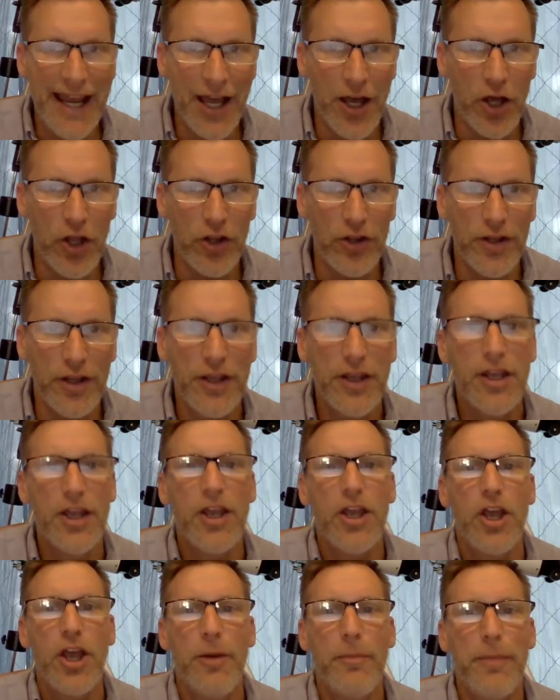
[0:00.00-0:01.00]
down
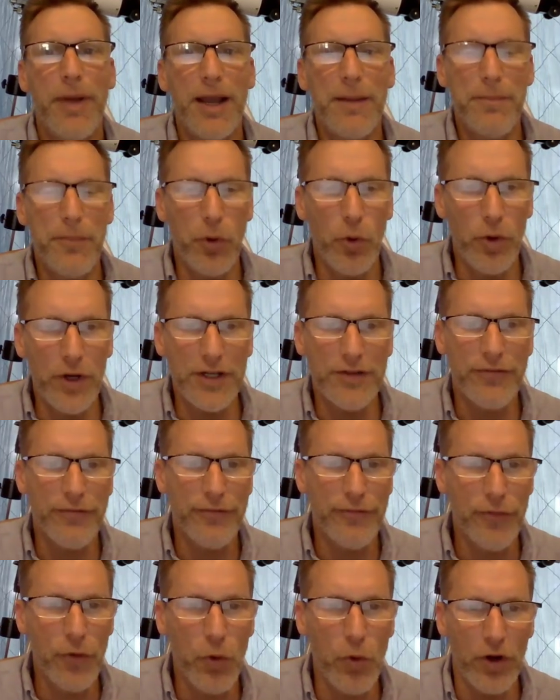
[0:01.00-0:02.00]
by
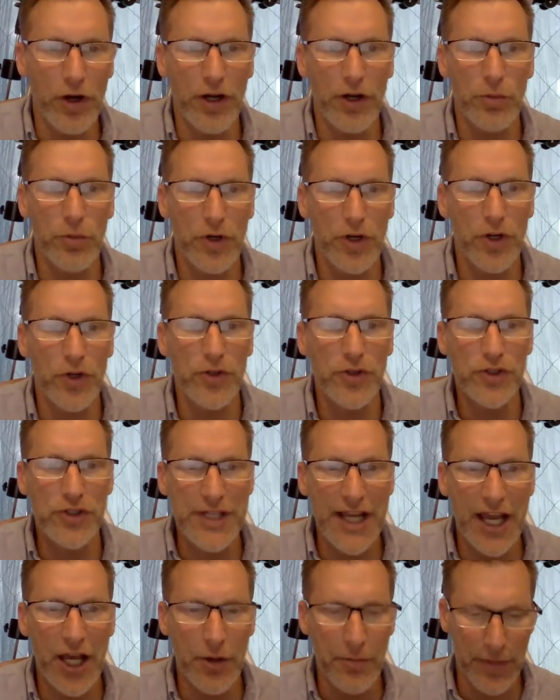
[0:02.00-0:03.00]
0.4. We're going
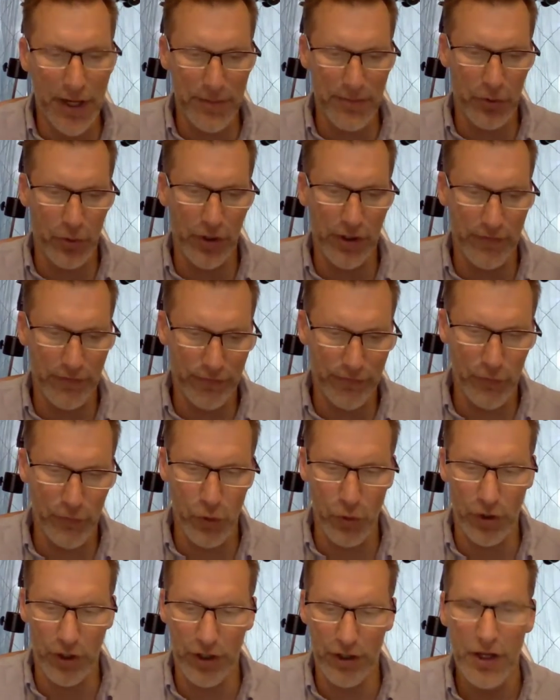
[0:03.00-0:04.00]
down by
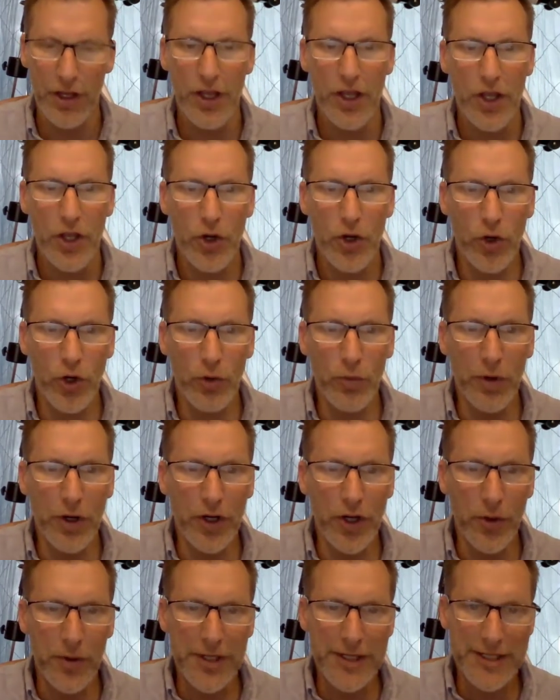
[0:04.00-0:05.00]
0.4, or
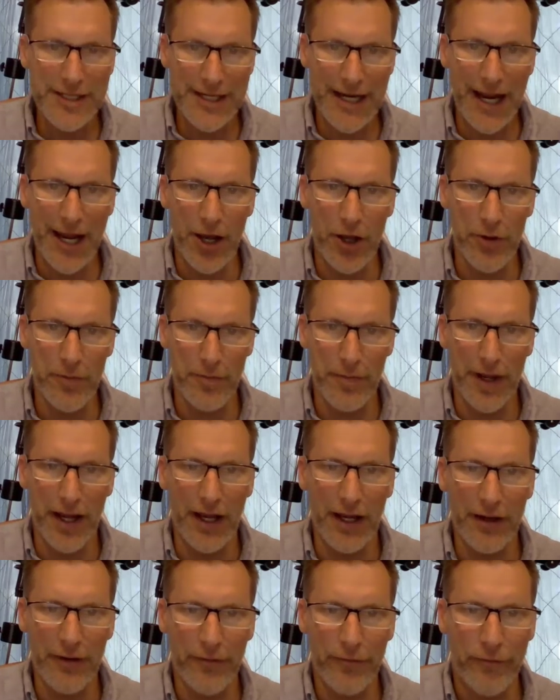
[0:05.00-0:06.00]
we're going down
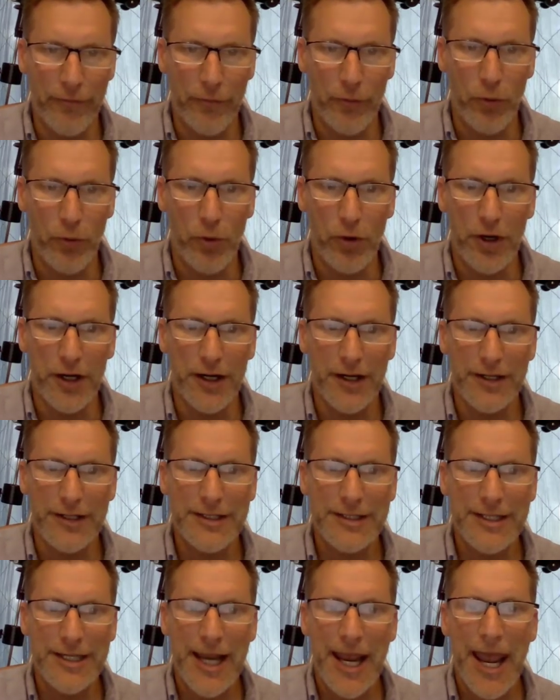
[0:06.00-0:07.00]
by
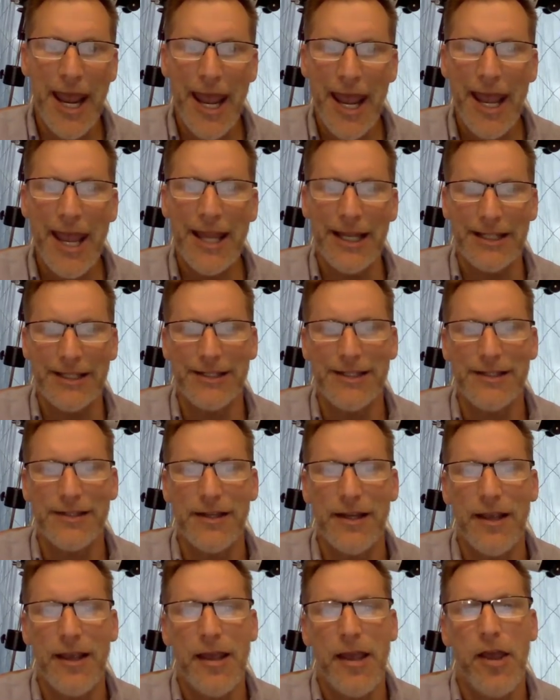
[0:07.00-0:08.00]

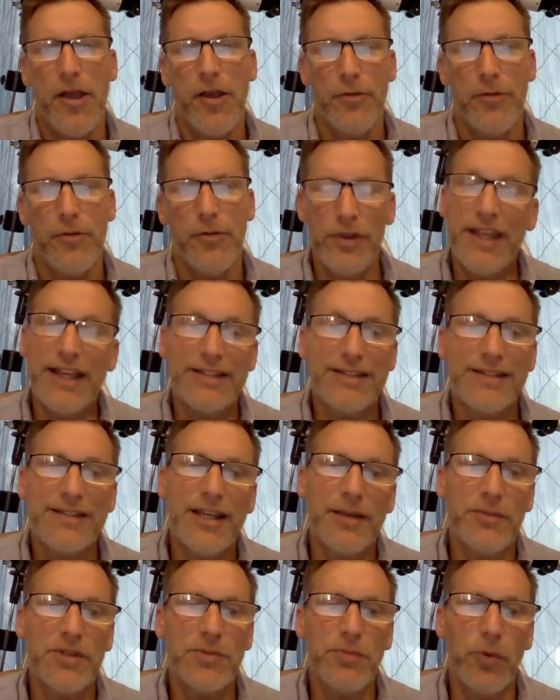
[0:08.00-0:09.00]
4/10. That's the
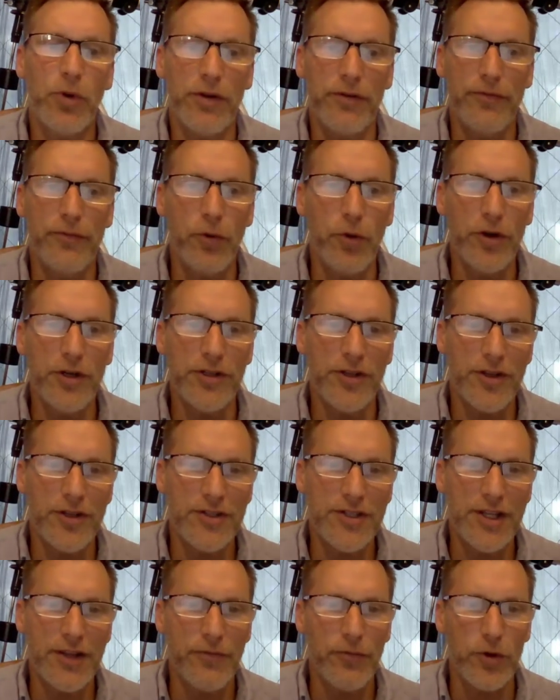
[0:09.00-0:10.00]
same as 0.4. You
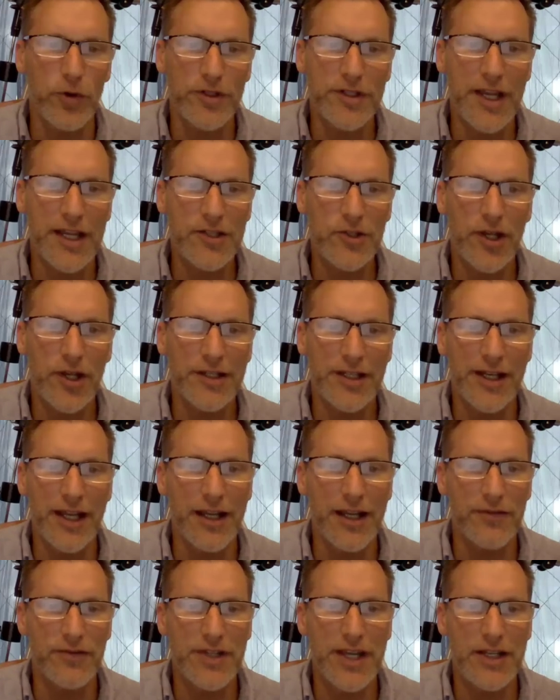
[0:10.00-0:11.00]
can see the 4's cancel out, the
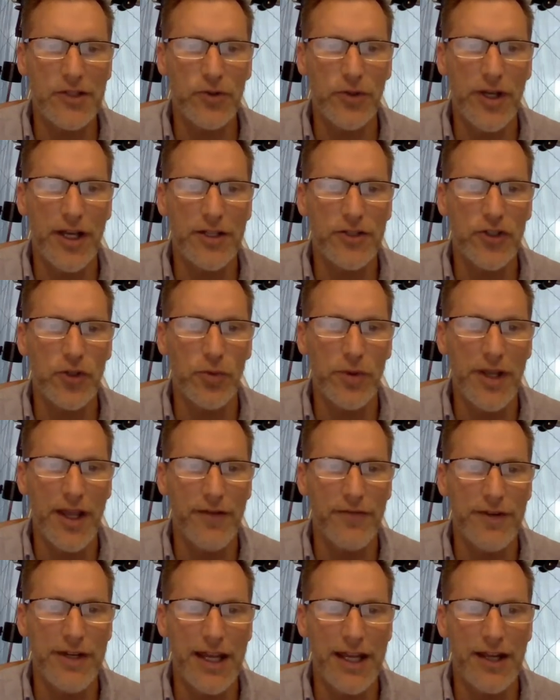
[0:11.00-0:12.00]
negatives cancel out, so we
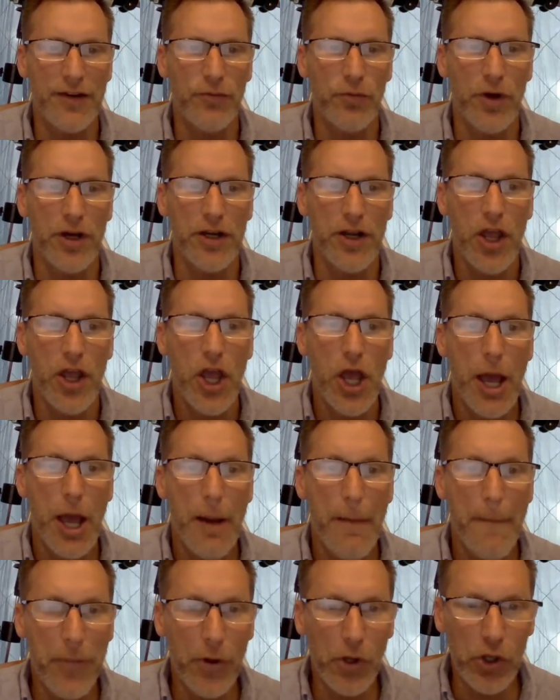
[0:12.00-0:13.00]
have negative 1
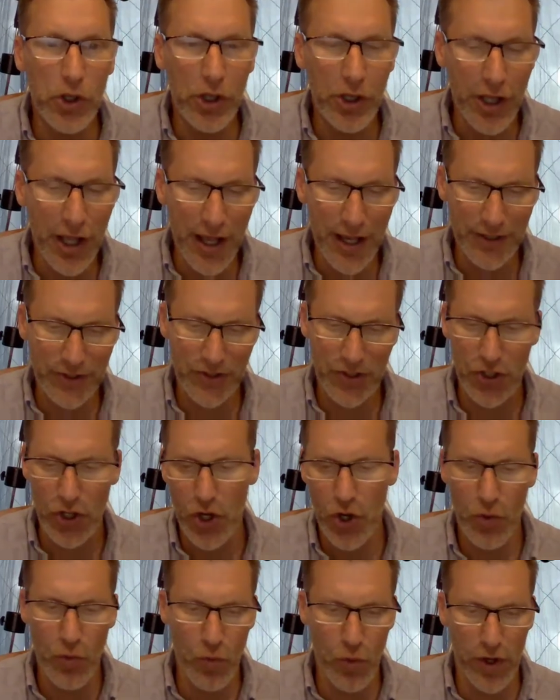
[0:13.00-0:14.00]
plus
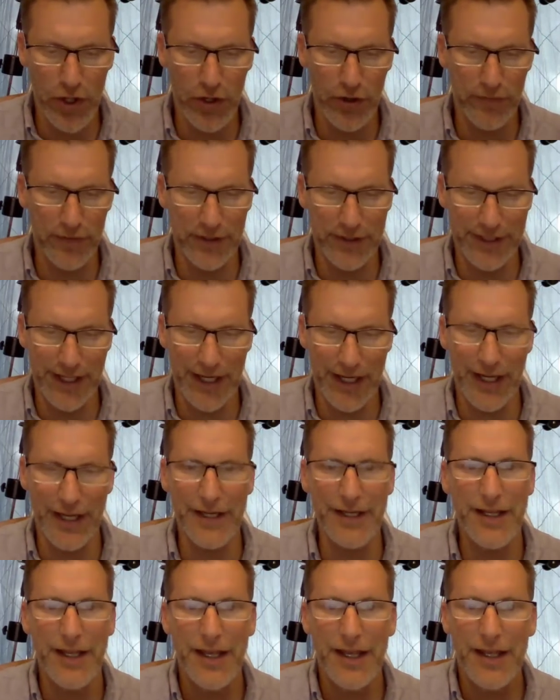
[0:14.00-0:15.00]
1 over
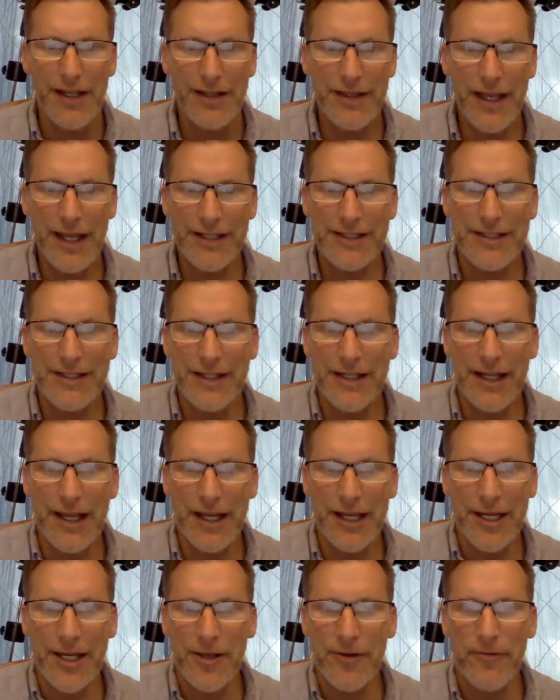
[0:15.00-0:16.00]
10. That's
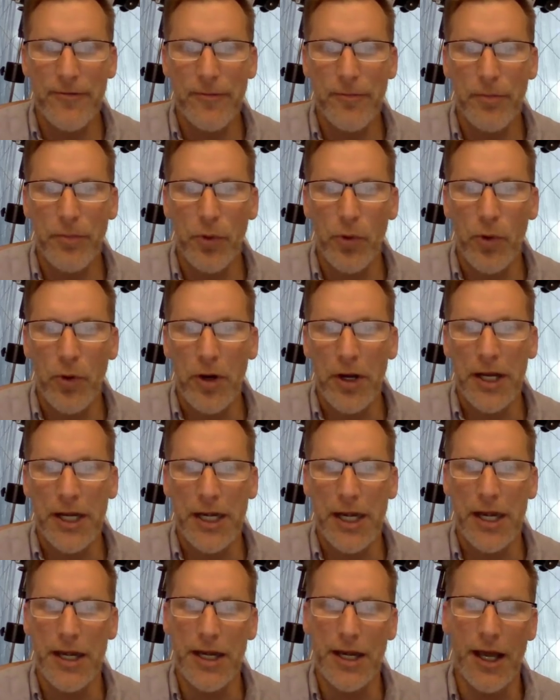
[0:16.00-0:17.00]
negative
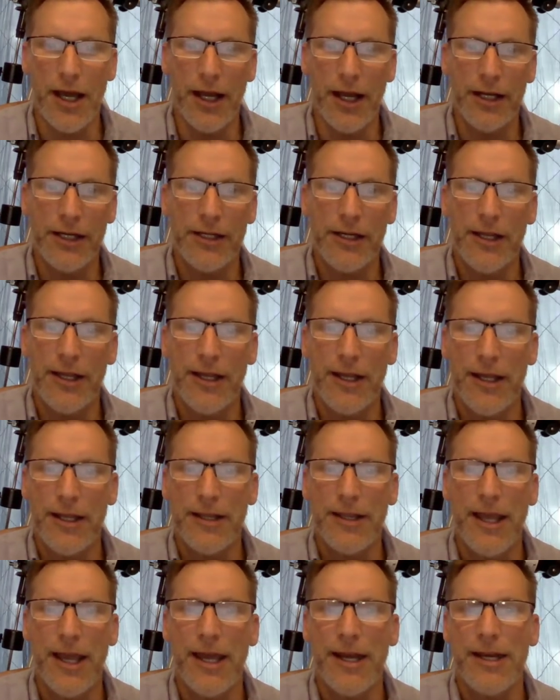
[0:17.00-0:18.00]
0.9,
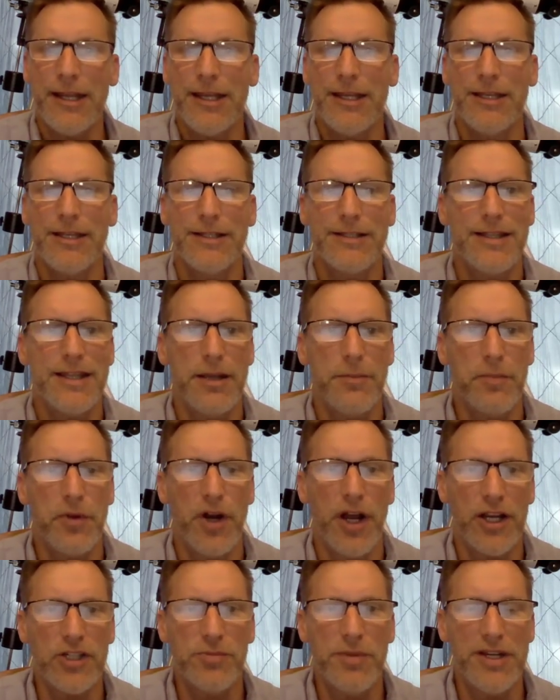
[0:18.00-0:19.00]
and that is the
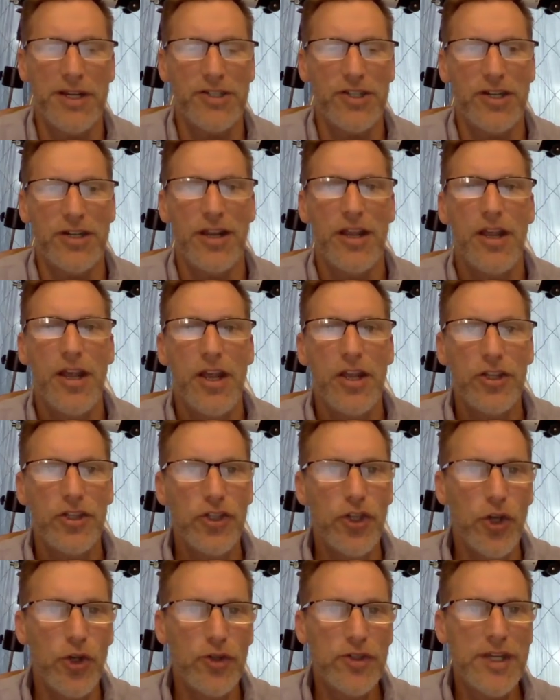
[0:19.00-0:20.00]
approximation
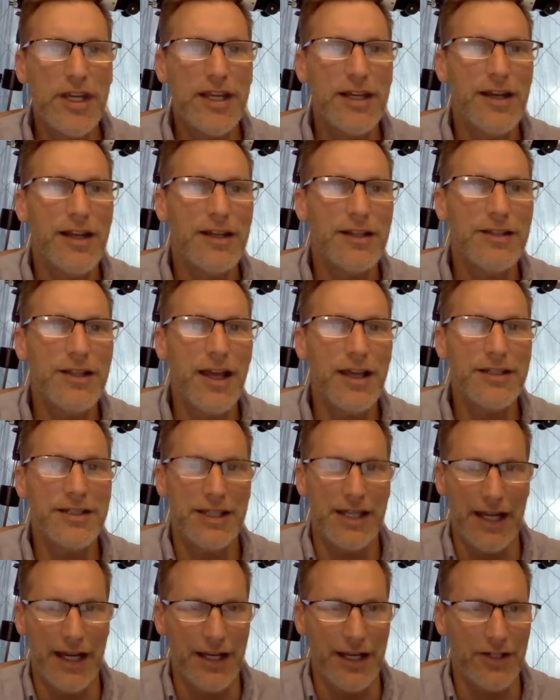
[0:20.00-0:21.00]
using the
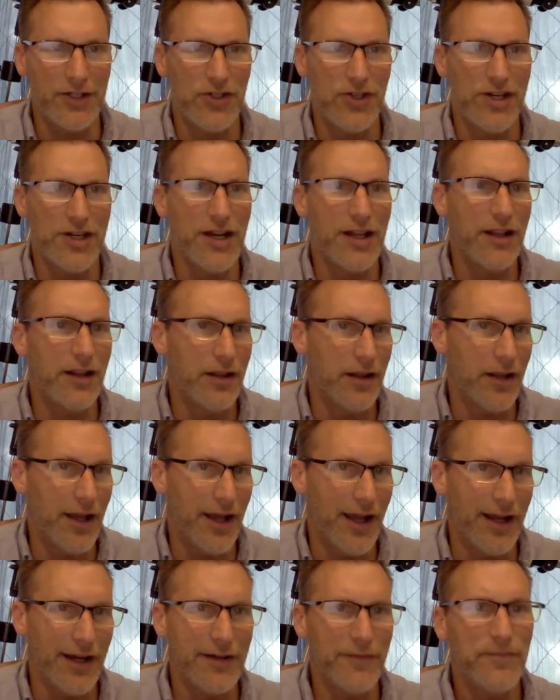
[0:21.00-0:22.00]
tangent
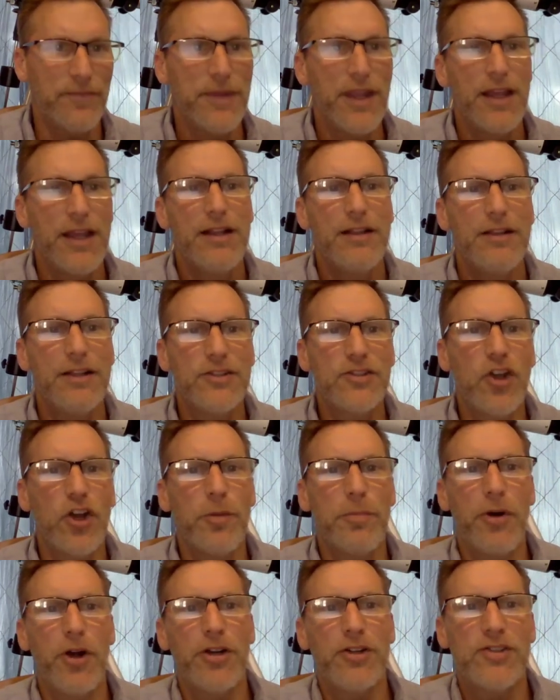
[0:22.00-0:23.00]
line. Let's go
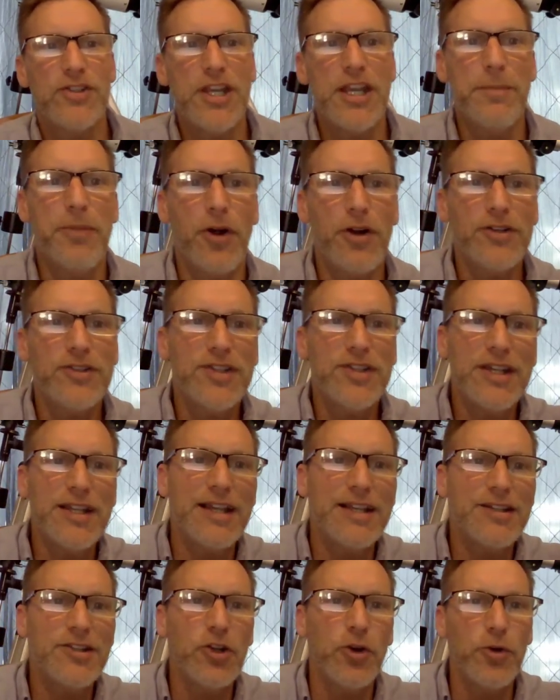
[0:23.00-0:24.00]
to part C. Part C,
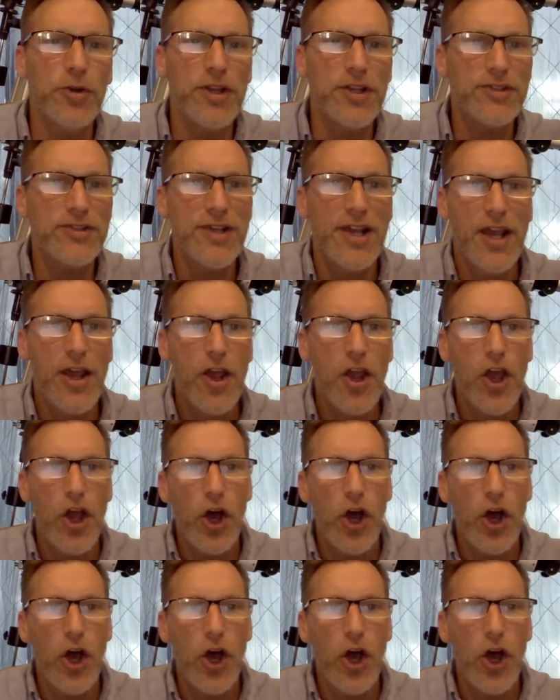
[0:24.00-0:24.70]
they told us